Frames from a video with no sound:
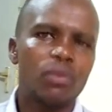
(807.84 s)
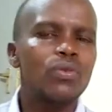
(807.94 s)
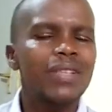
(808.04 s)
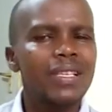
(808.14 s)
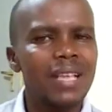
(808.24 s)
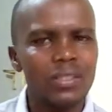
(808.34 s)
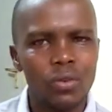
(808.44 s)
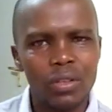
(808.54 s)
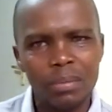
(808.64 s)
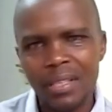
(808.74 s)
We are saying
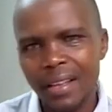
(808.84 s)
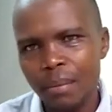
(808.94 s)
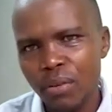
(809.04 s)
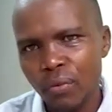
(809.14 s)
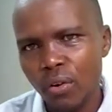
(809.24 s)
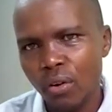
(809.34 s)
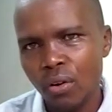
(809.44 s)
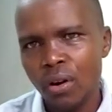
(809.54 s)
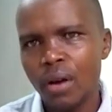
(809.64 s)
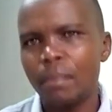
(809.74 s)
thank you,
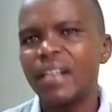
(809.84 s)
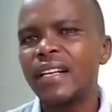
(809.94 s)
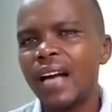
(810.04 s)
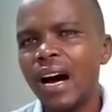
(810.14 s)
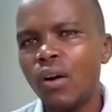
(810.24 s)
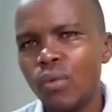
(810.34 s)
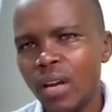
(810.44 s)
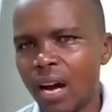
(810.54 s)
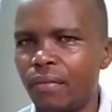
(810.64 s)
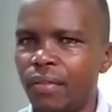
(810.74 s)
because this has not
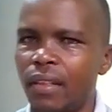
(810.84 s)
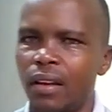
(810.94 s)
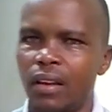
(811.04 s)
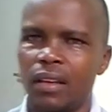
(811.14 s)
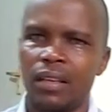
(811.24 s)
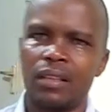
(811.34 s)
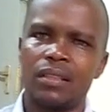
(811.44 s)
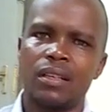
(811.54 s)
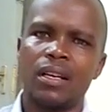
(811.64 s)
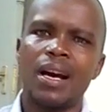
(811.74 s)
been there before,
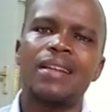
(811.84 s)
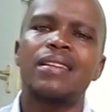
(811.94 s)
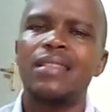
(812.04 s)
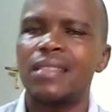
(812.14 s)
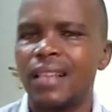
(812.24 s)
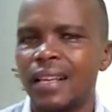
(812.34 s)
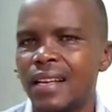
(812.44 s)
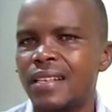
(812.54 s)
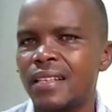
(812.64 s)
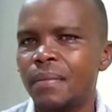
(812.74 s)
but now we have
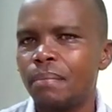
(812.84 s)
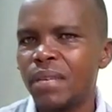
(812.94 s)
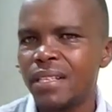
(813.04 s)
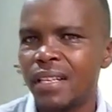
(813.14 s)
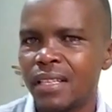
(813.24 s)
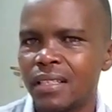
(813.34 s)
it,